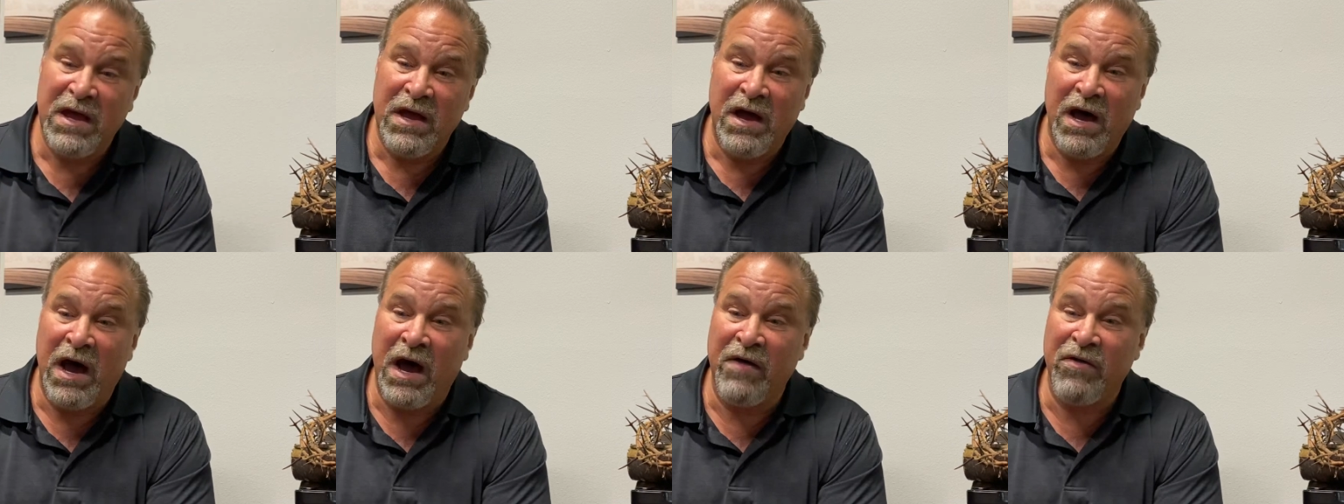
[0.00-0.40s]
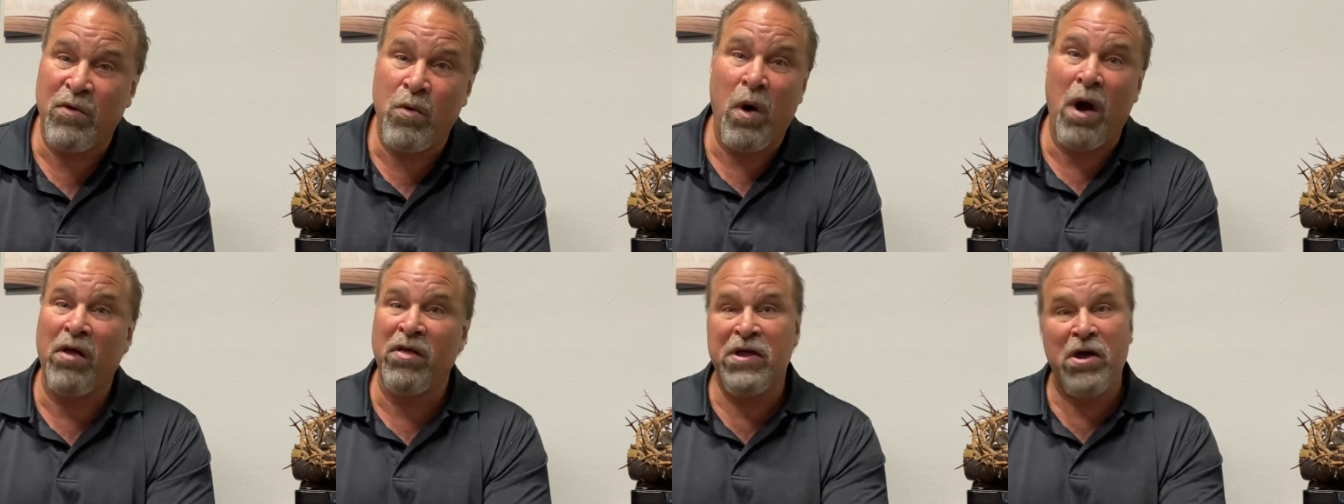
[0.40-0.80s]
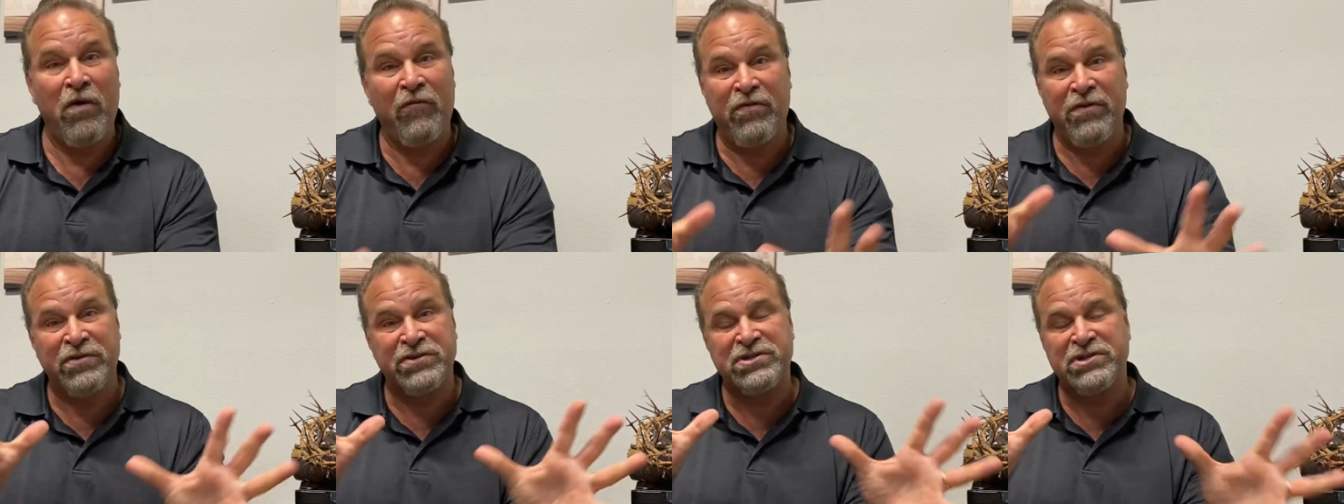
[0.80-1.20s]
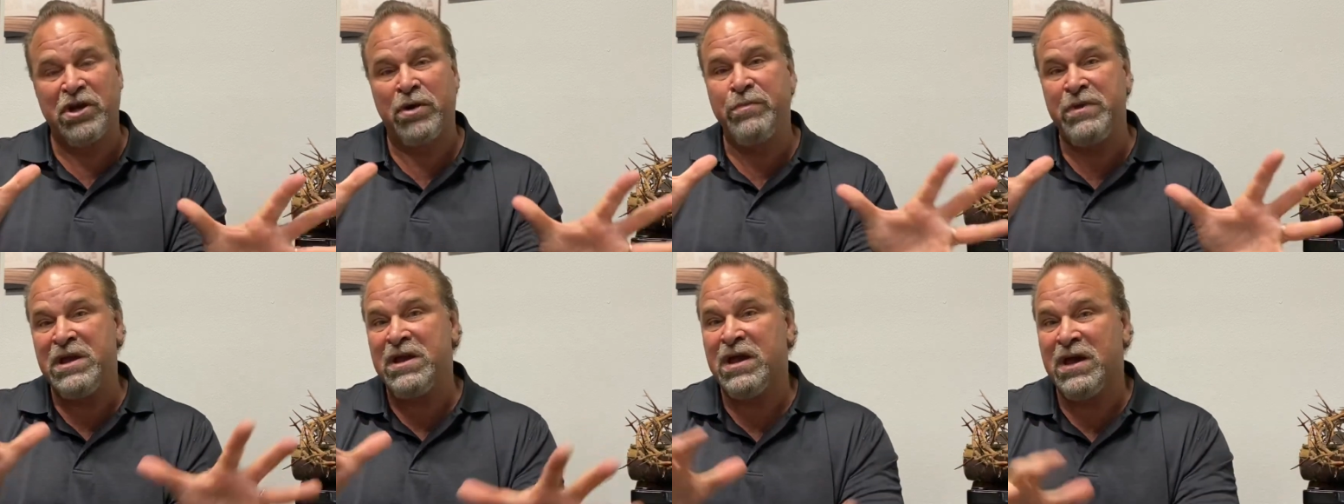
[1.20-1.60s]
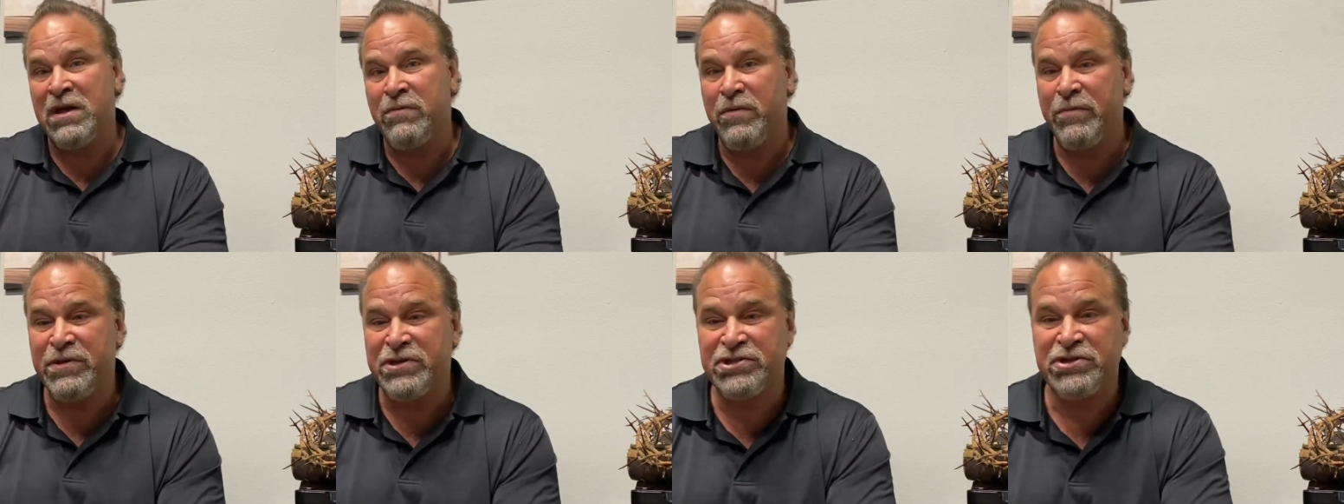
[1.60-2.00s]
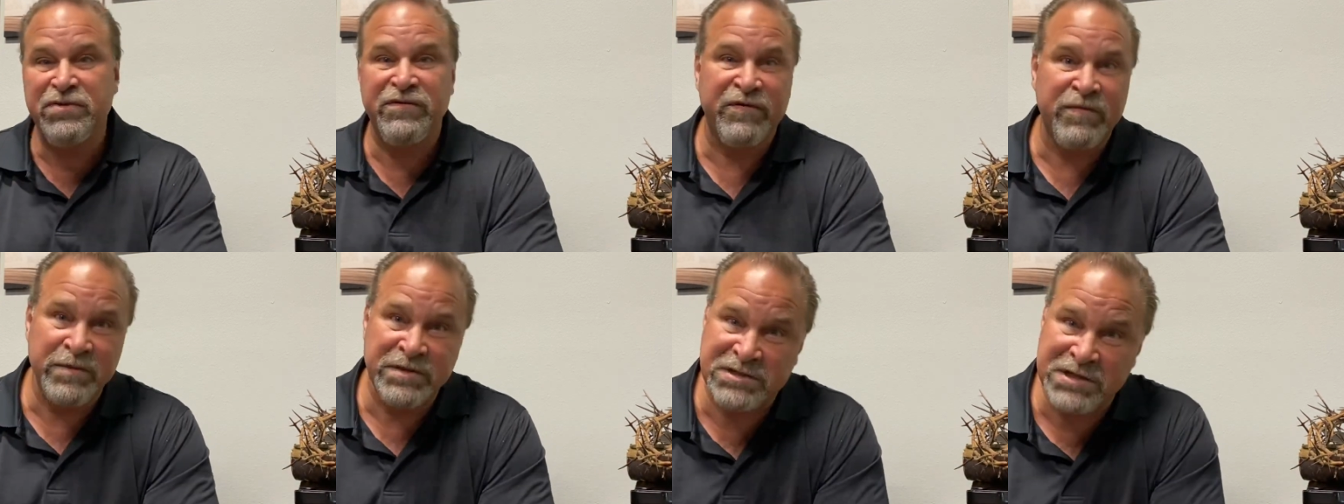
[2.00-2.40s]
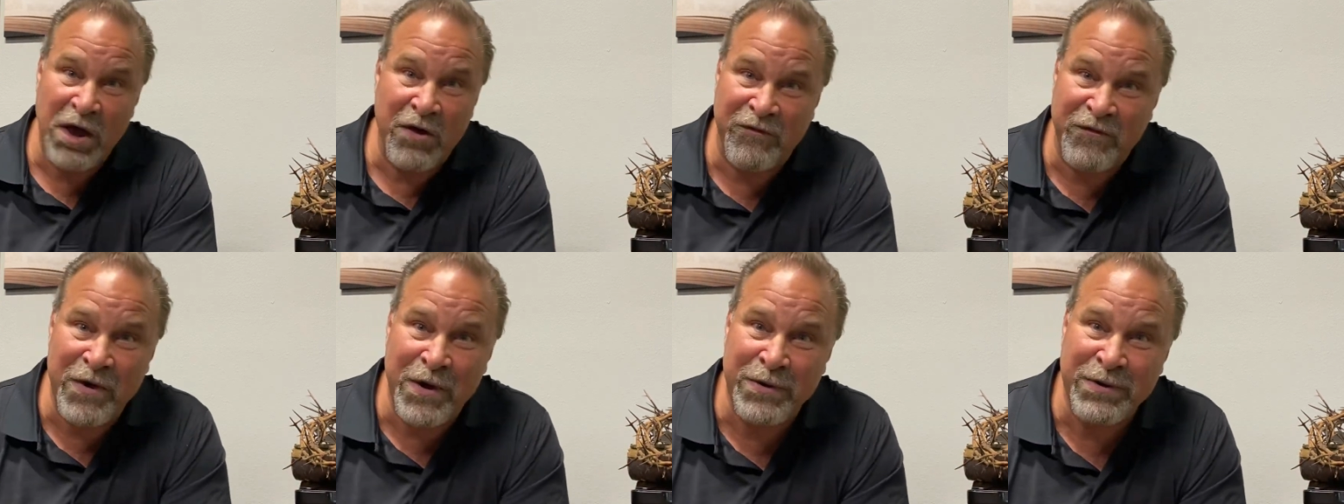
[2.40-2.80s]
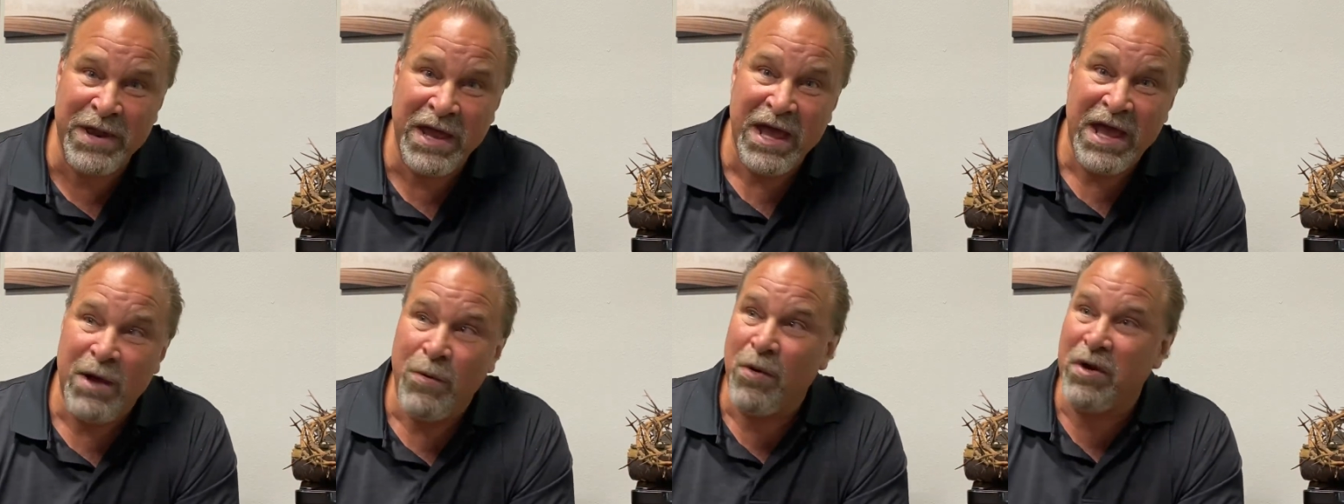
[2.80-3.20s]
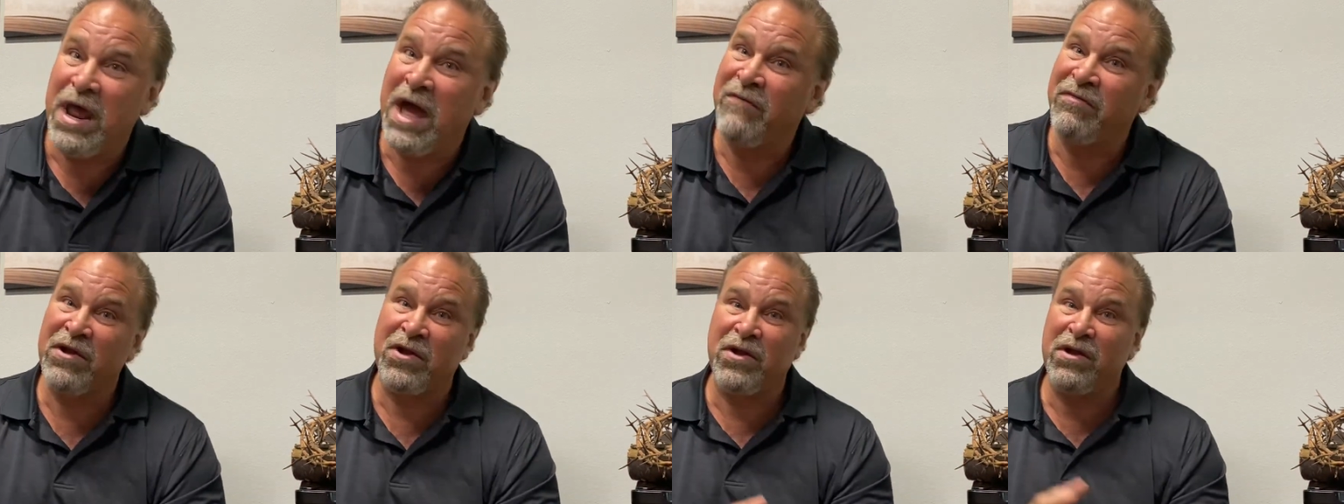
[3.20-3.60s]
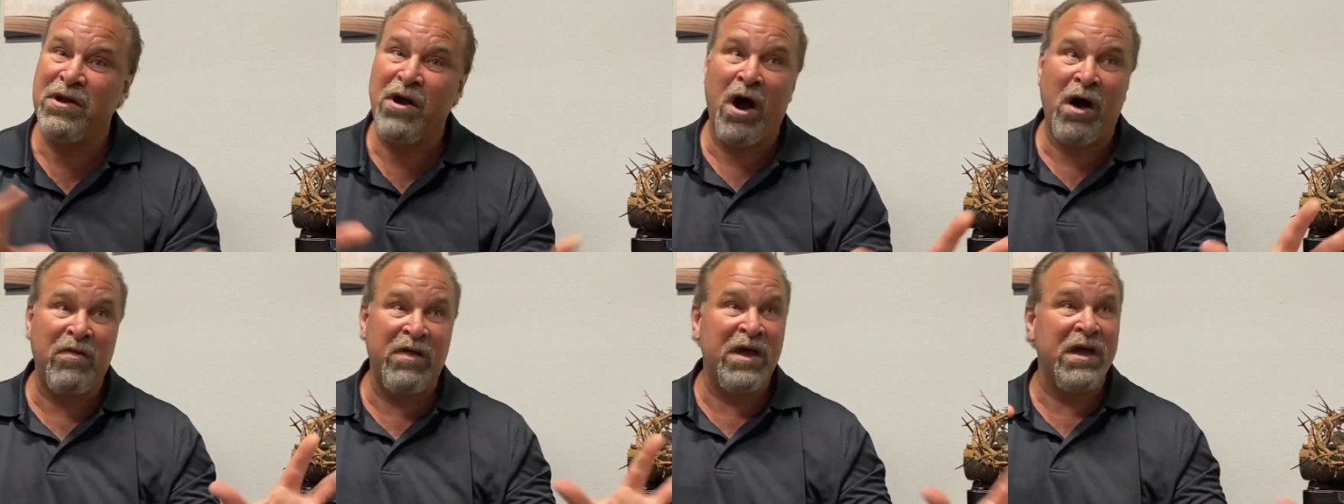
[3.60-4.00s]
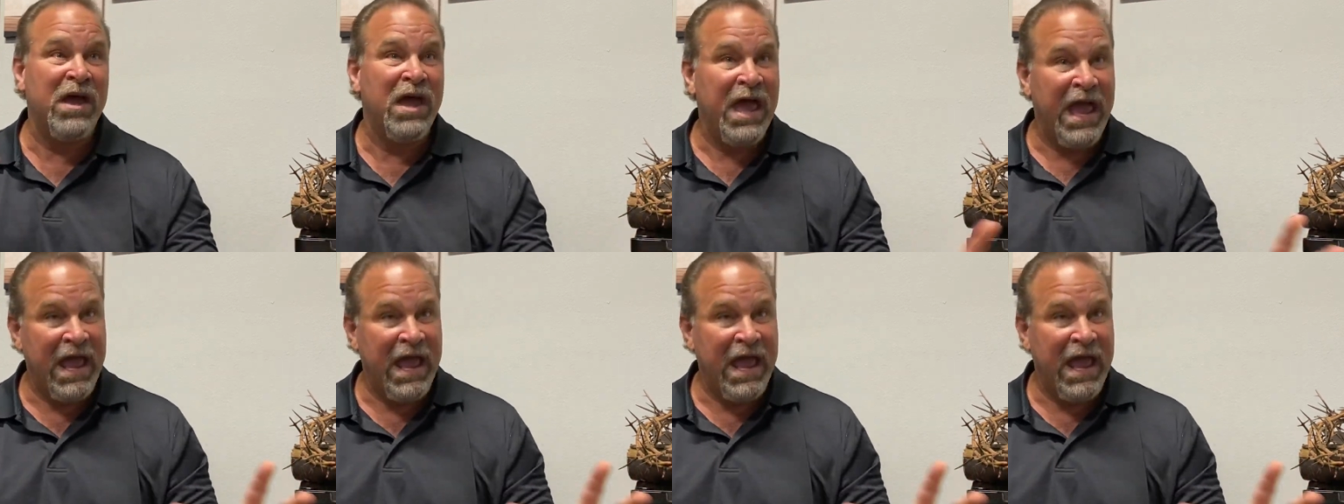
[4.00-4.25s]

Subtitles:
The quality hopefully will still be good. We'll be shooting from a cell phone. Won't have all the